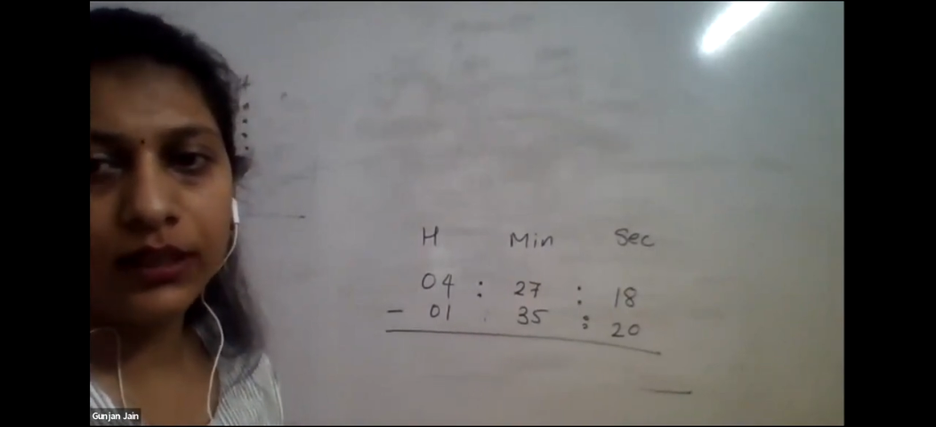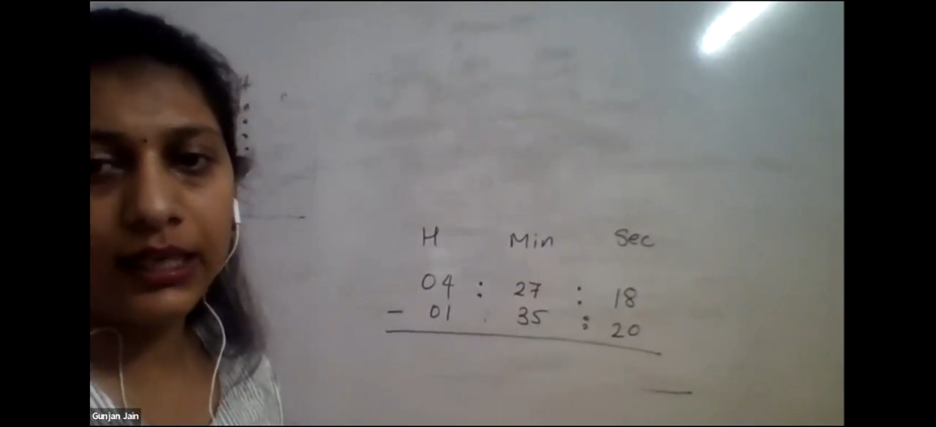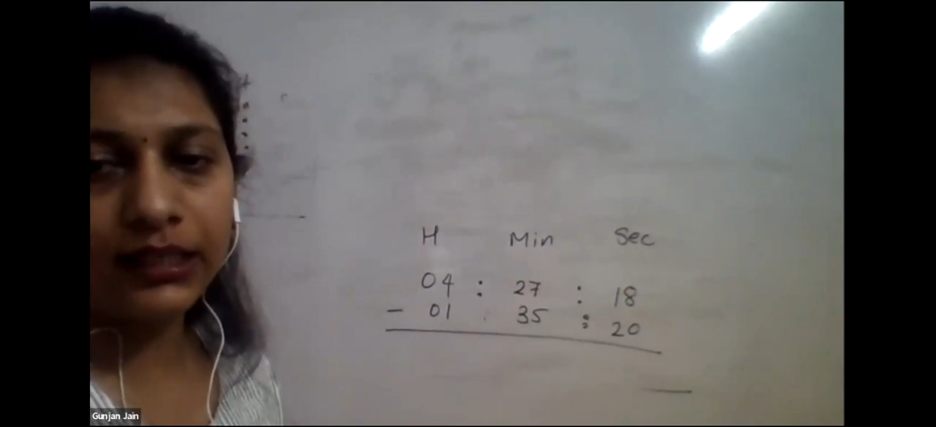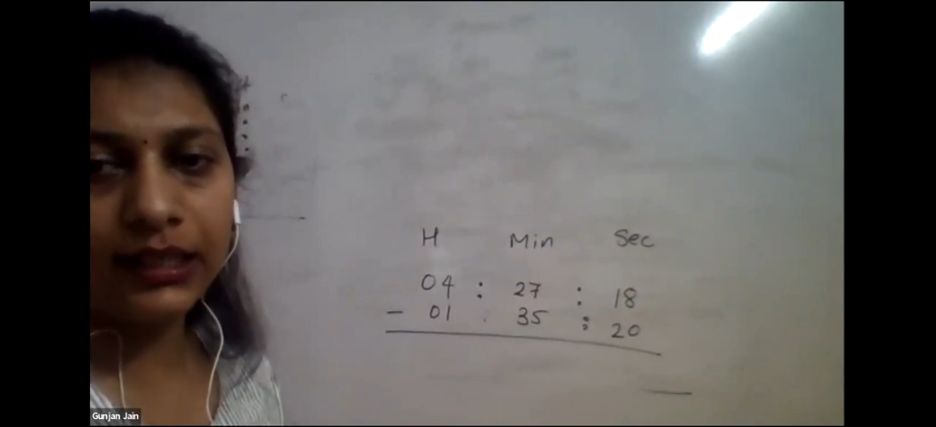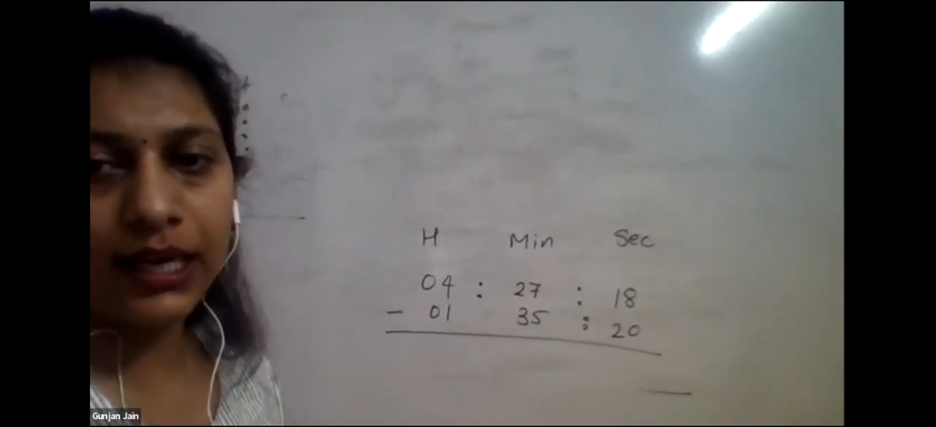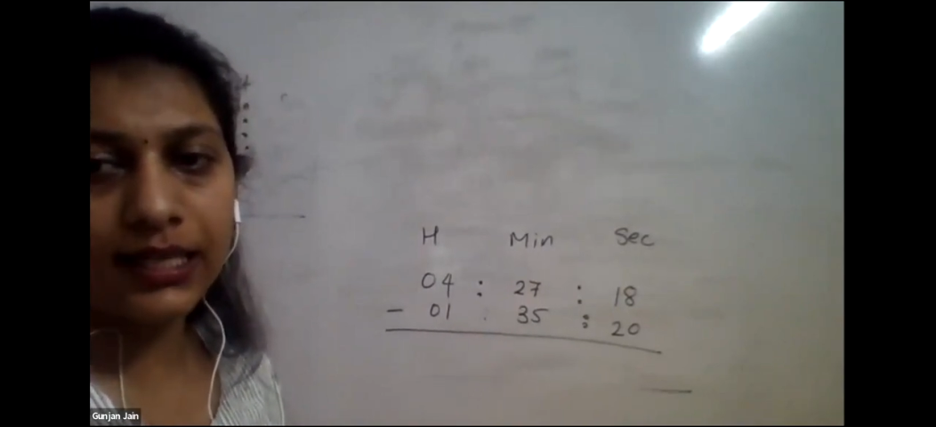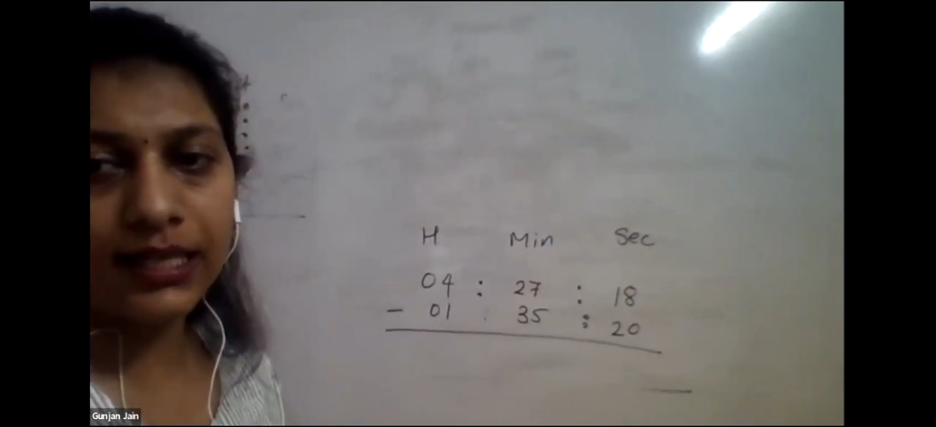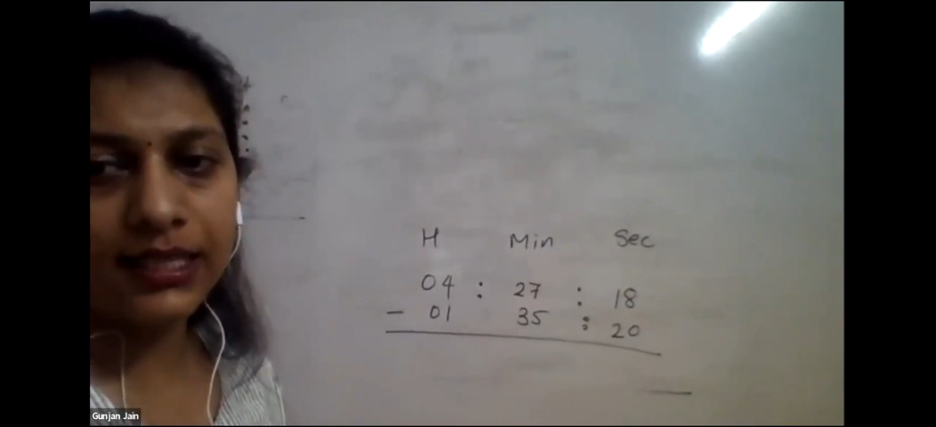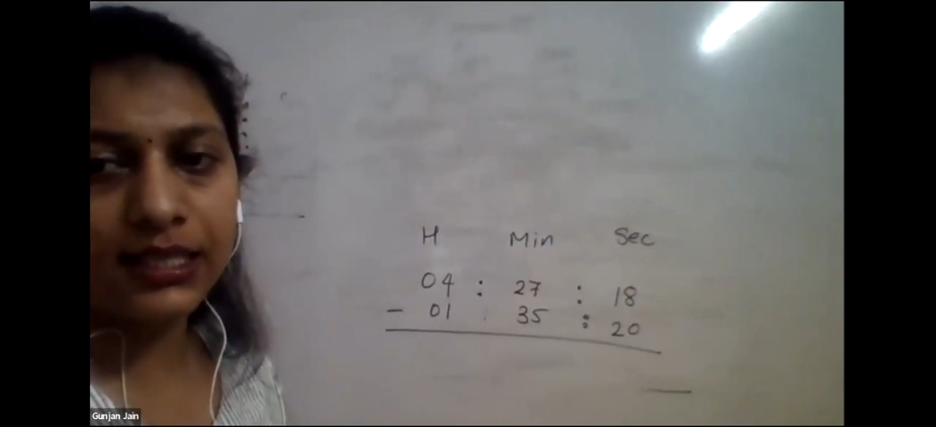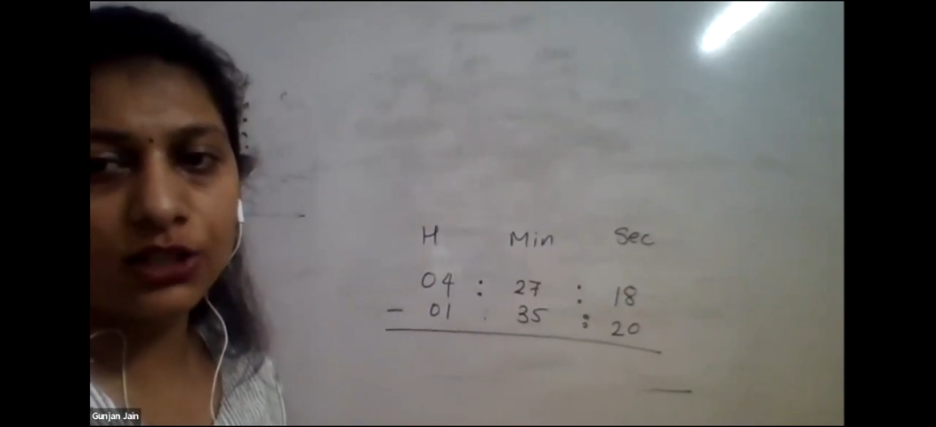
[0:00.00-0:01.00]
In
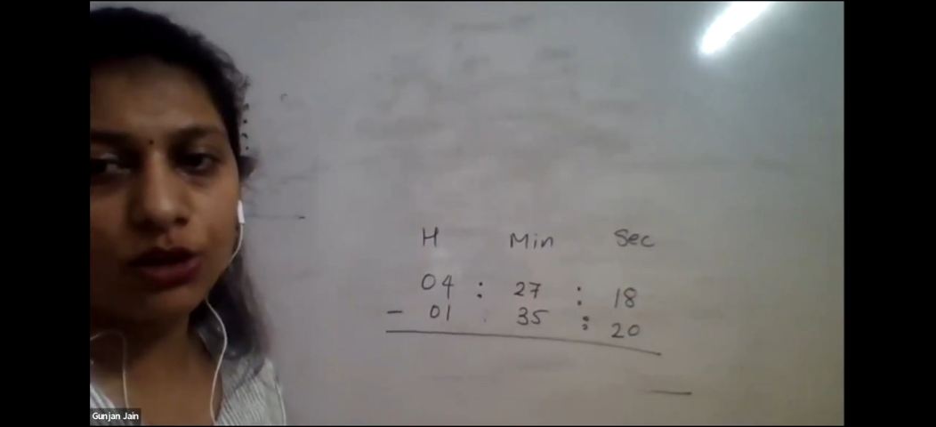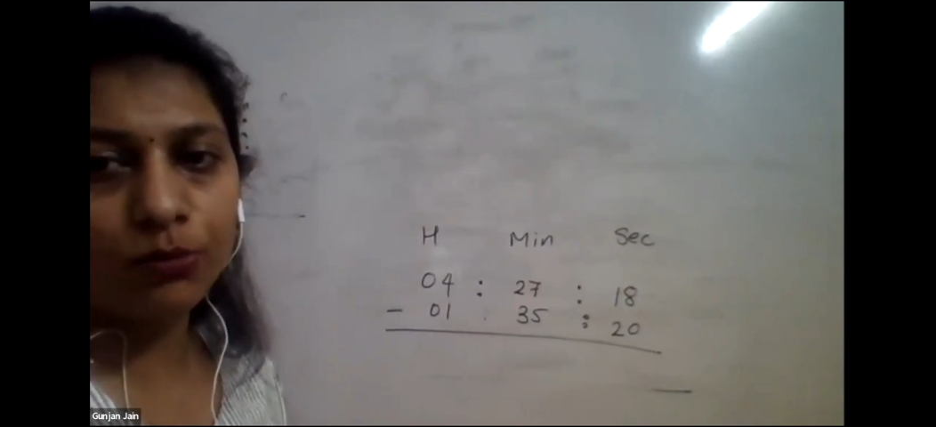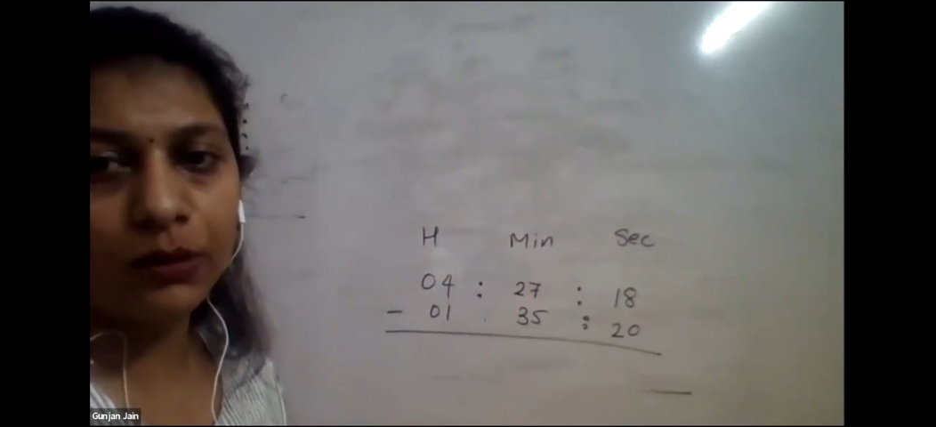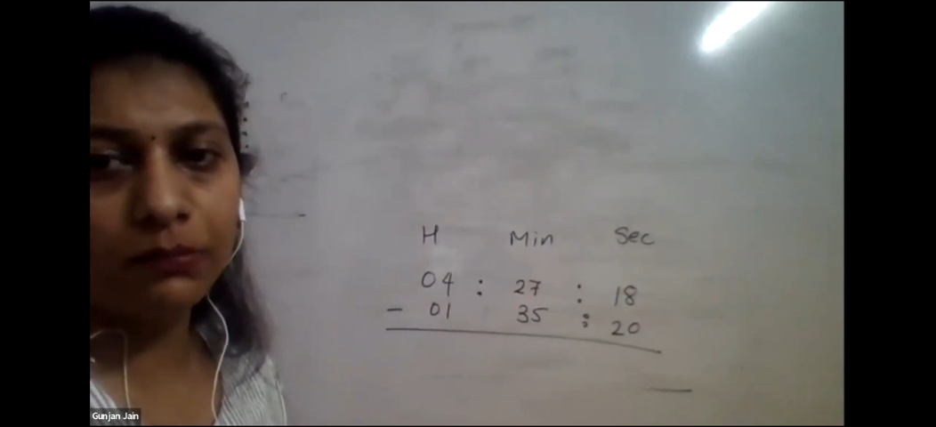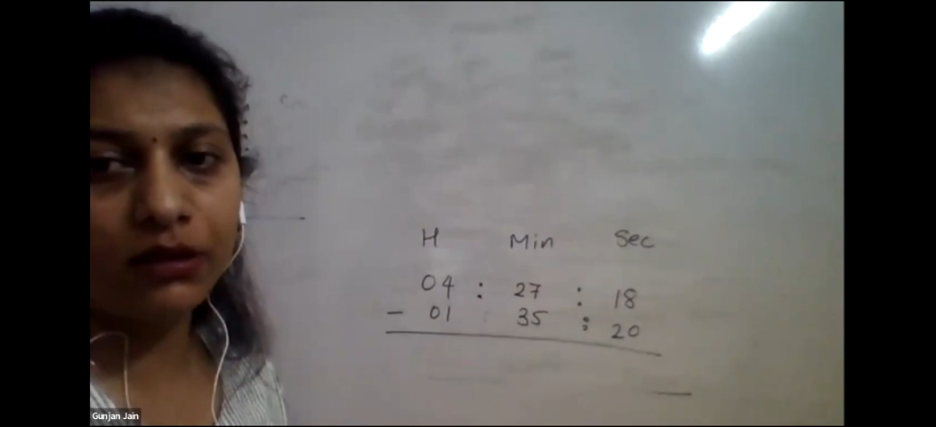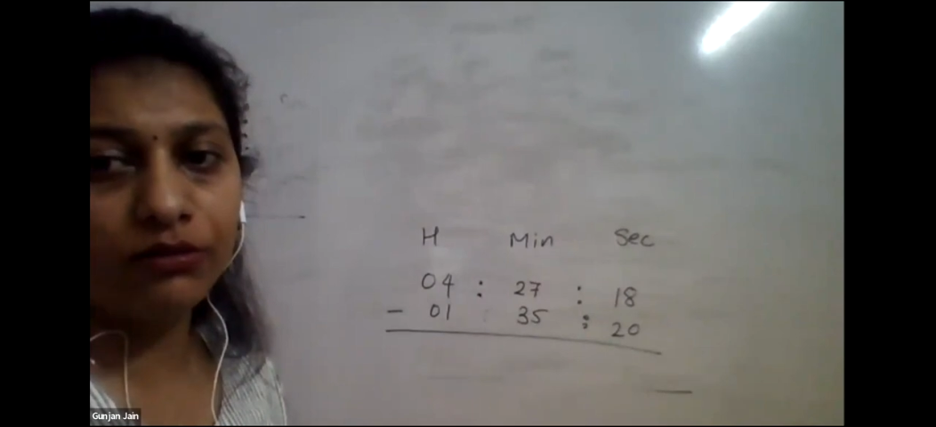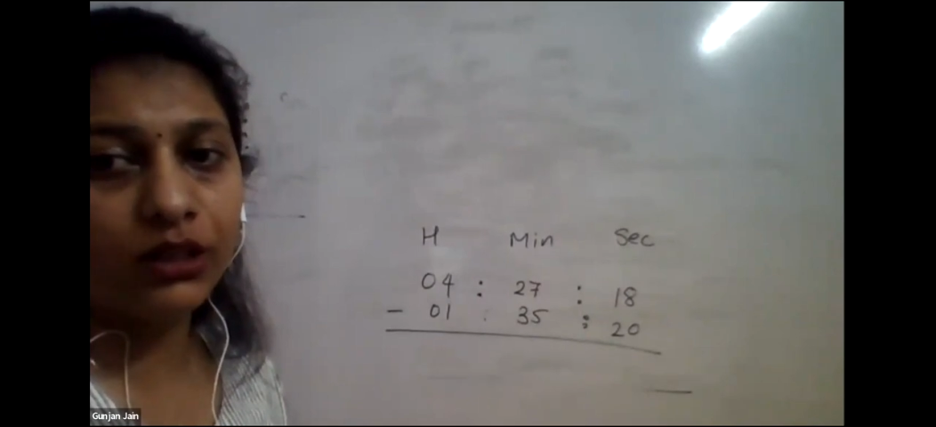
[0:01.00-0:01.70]
classes, you people